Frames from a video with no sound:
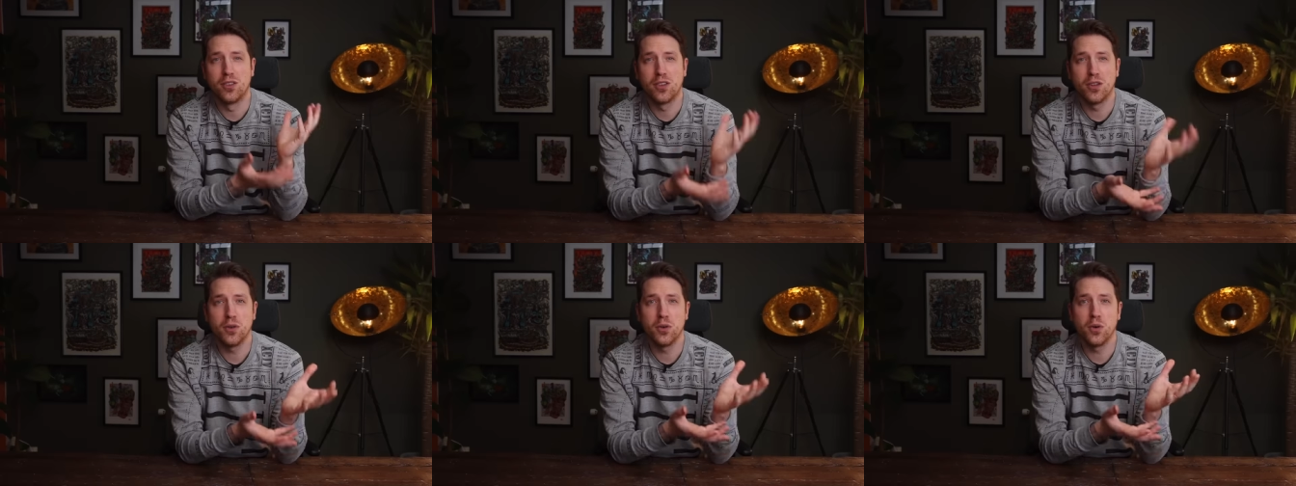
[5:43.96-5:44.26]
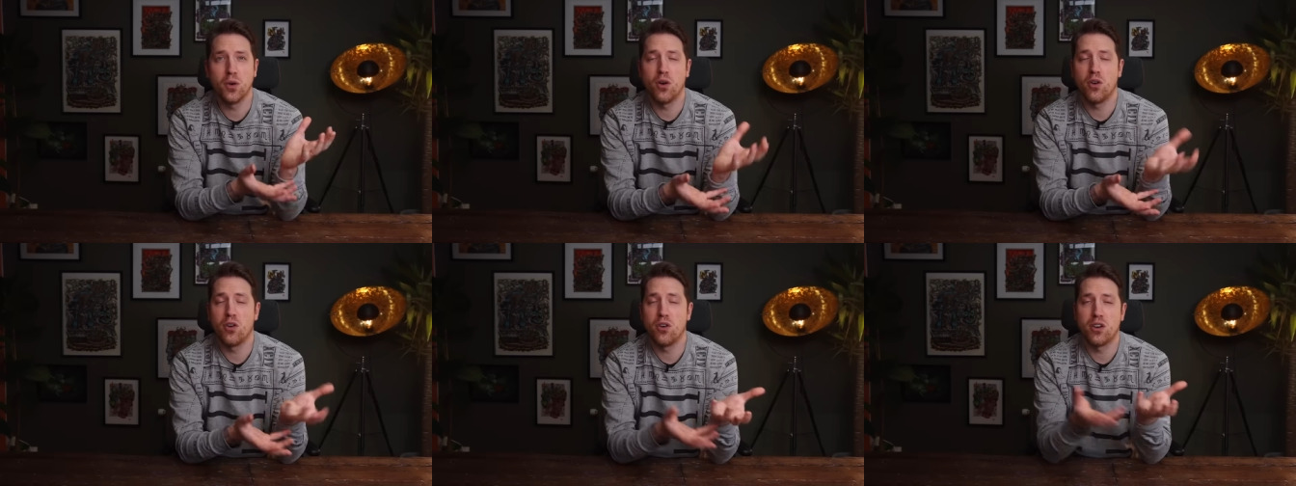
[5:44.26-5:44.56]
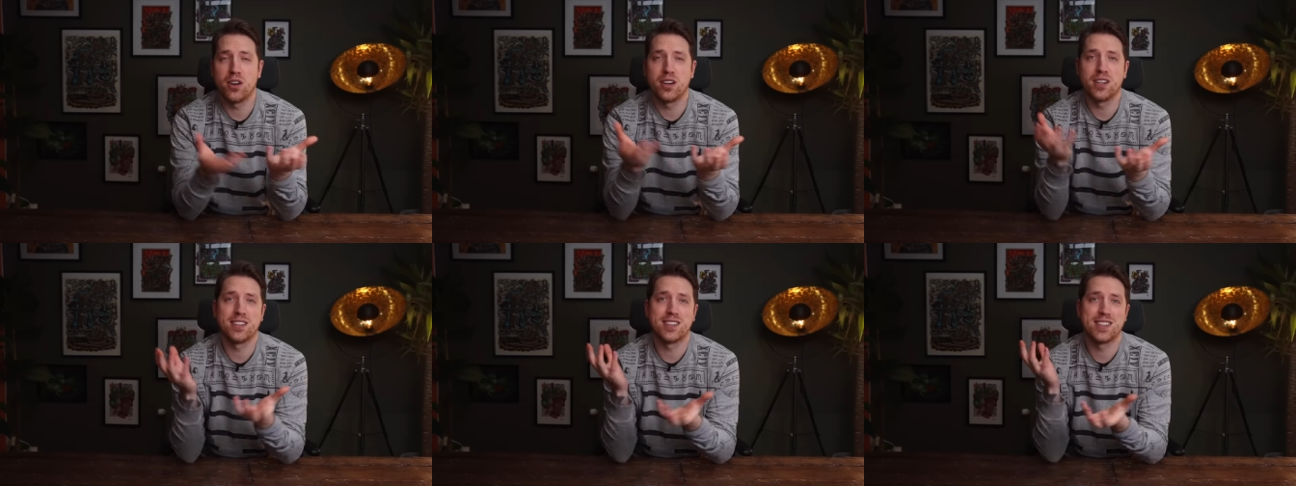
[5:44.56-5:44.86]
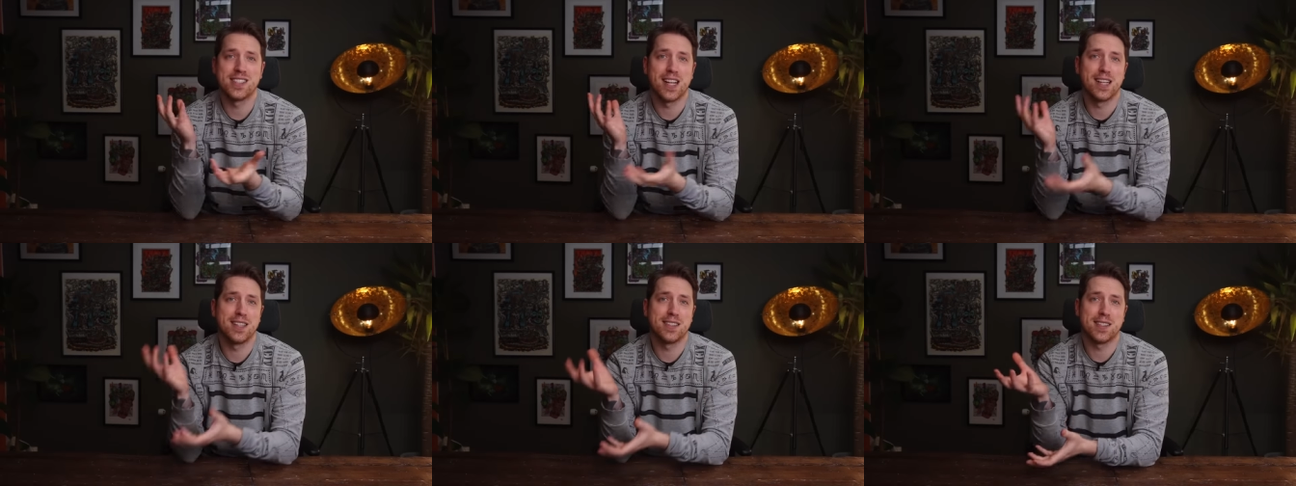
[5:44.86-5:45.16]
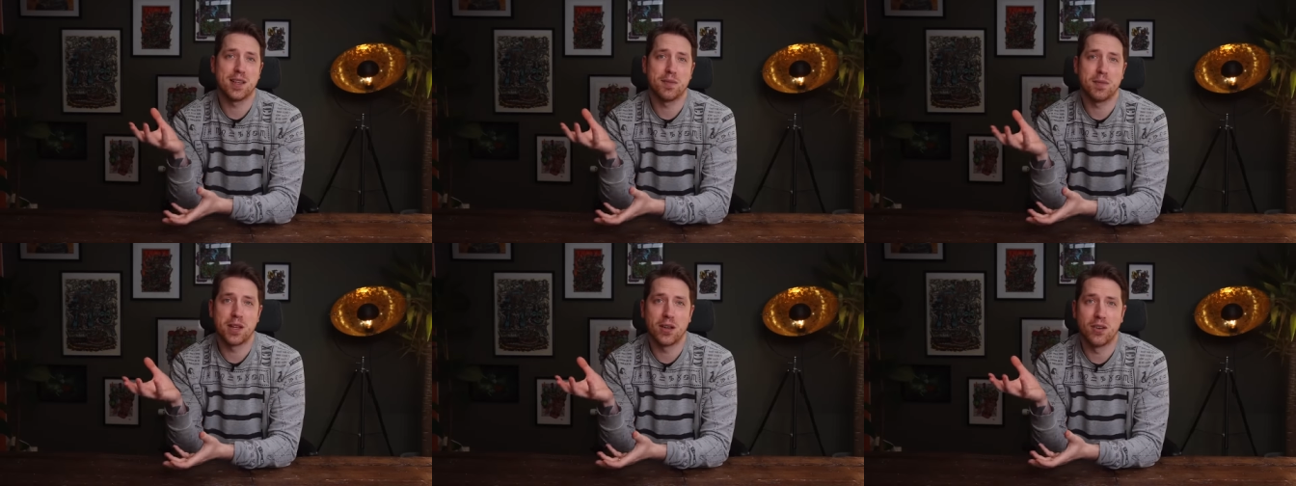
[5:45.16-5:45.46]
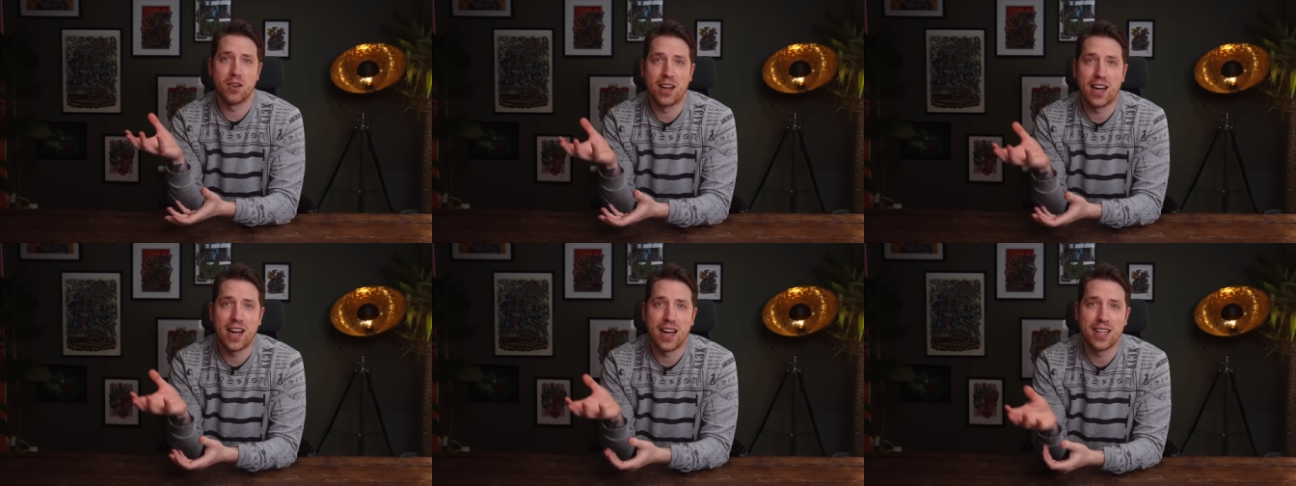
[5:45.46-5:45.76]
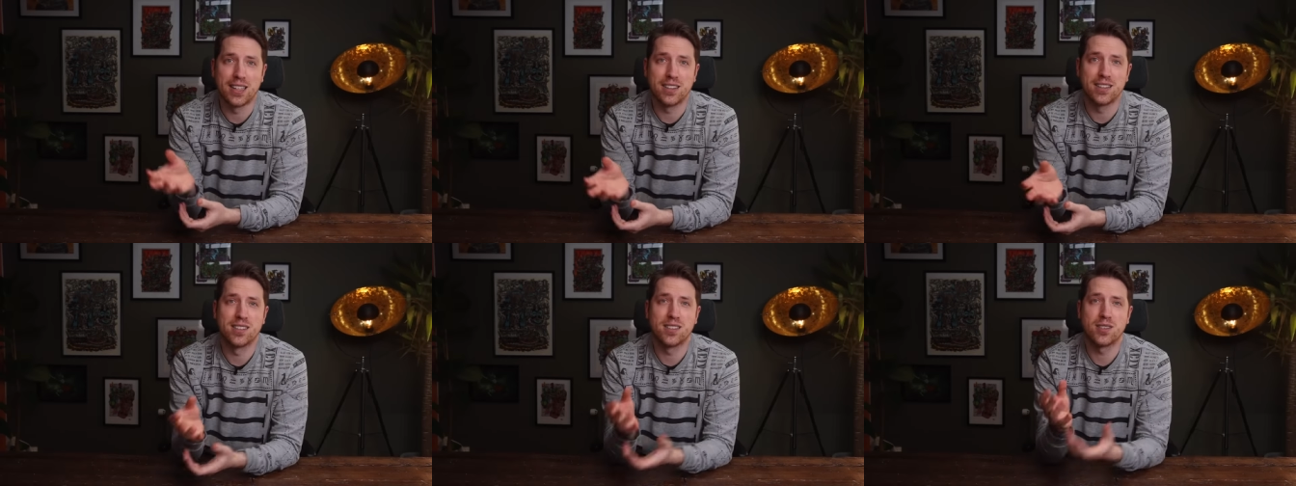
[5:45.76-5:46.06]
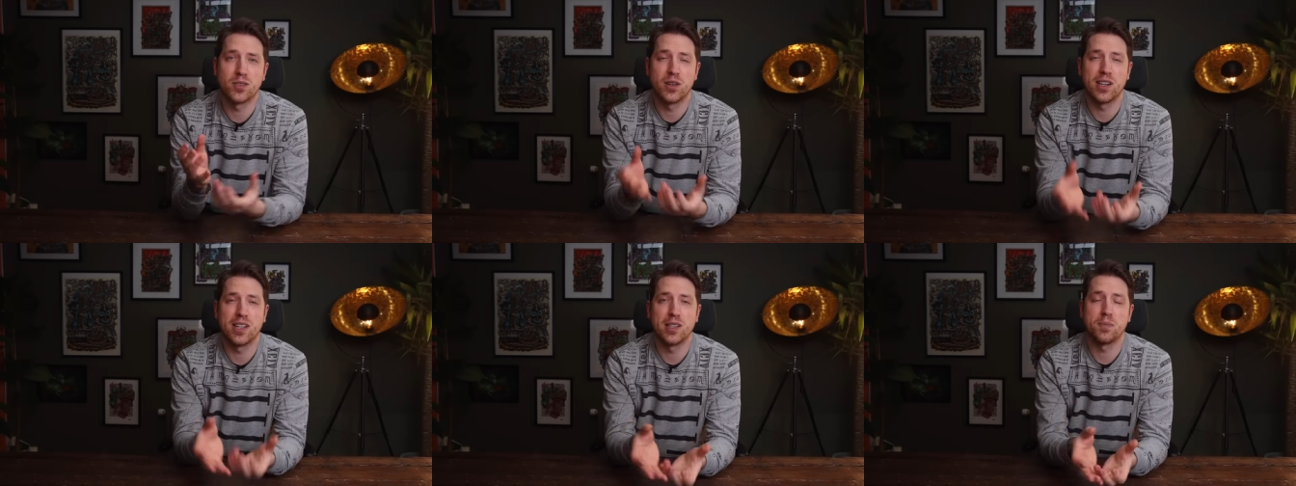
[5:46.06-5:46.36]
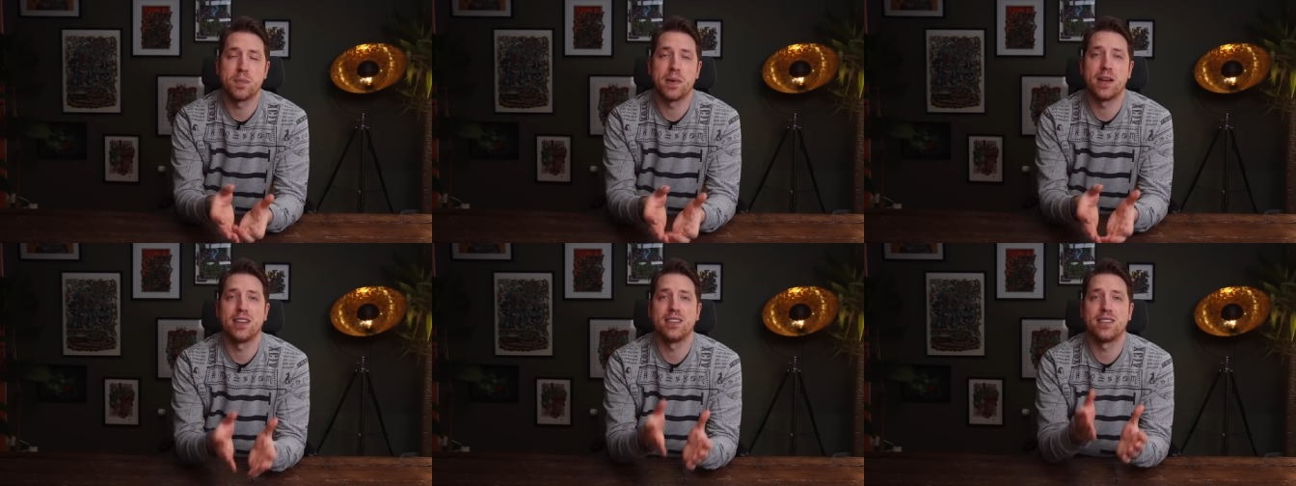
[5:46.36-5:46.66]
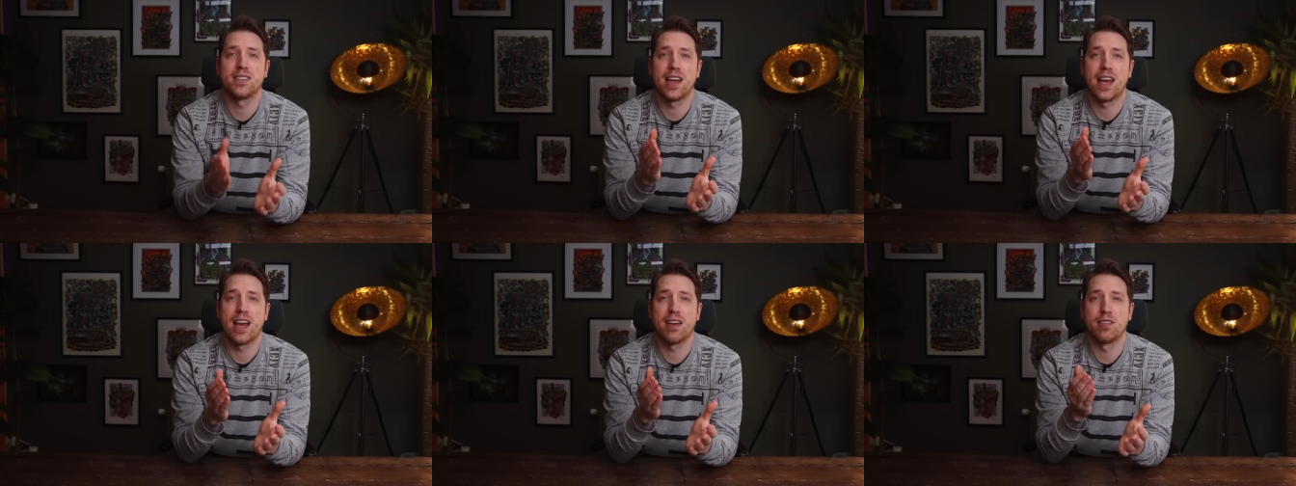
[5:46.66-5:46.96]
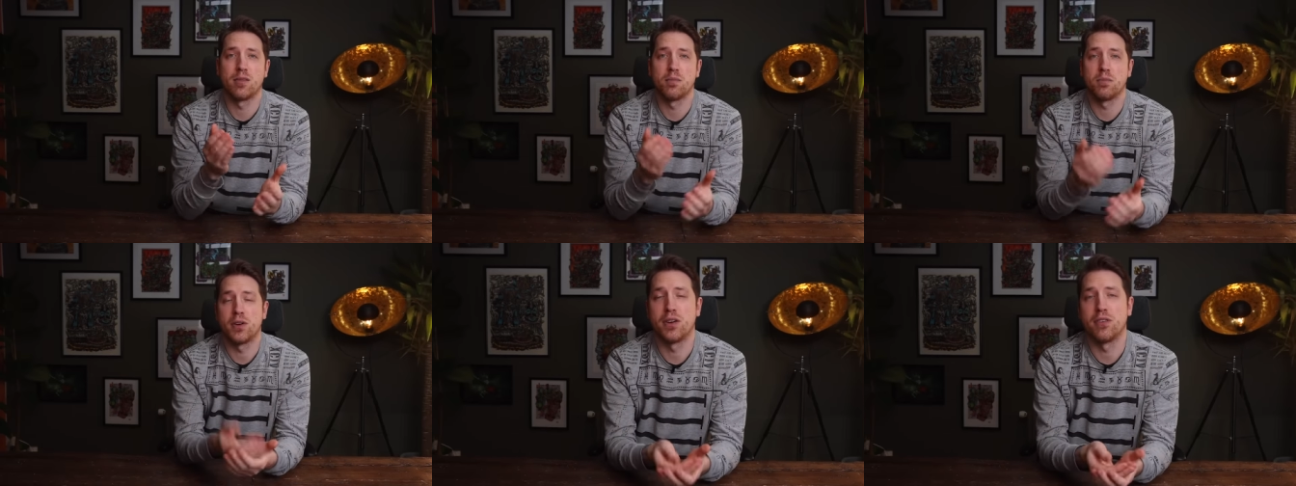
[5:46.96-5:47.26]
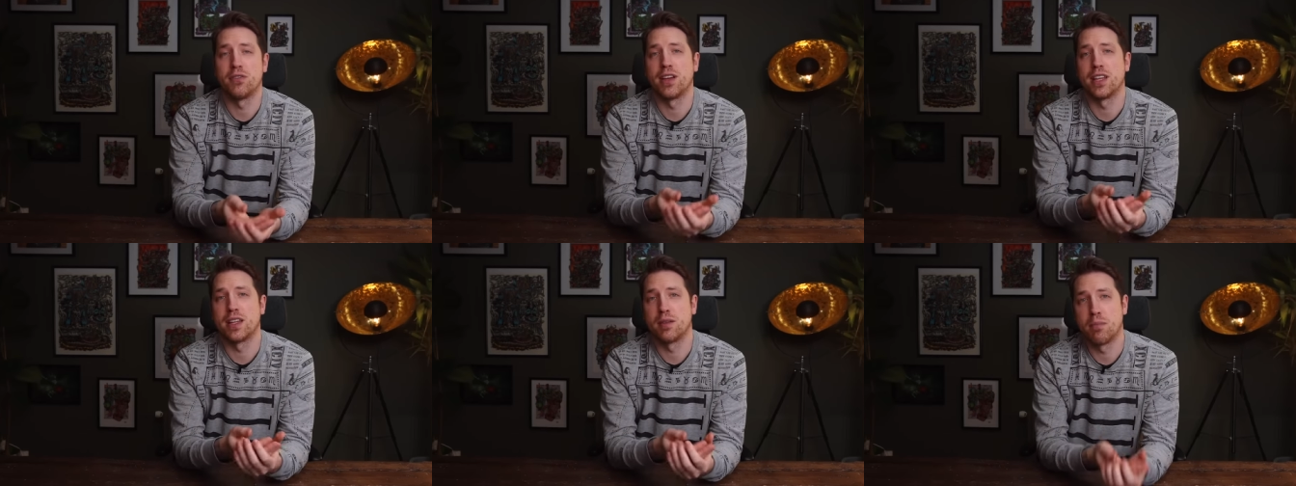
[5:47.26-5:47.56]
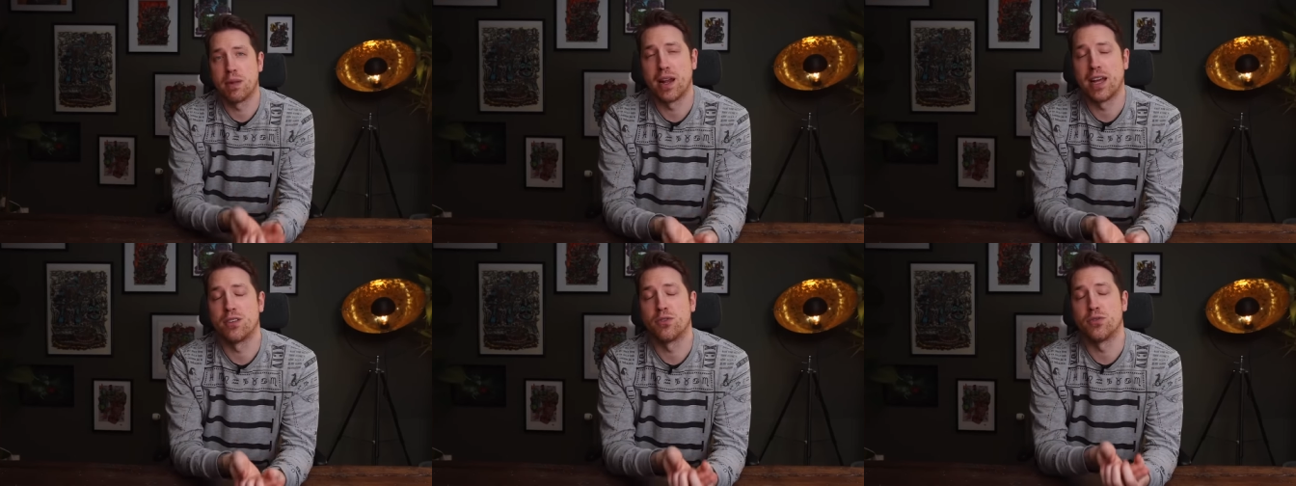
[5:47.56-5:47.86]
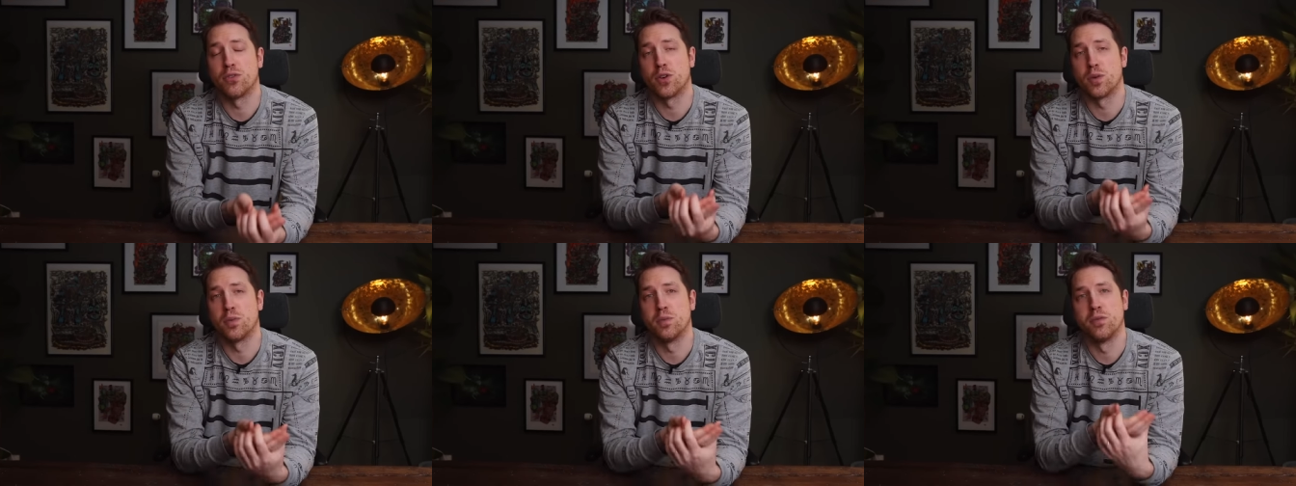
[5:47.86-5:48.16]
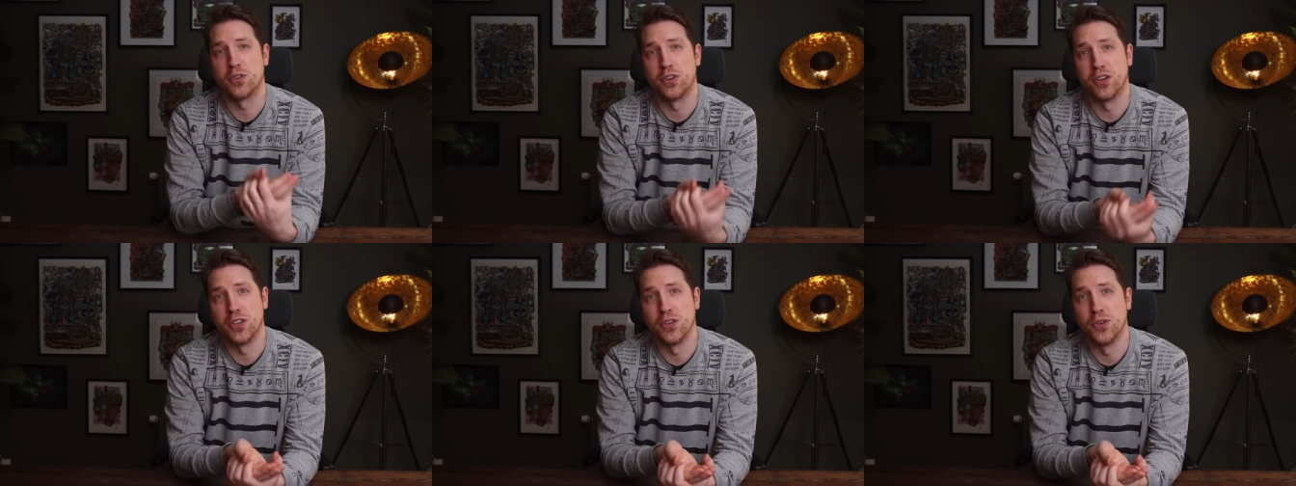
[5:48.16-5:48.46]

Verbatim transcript: do or sell something online, Squarespace has a perfect platform for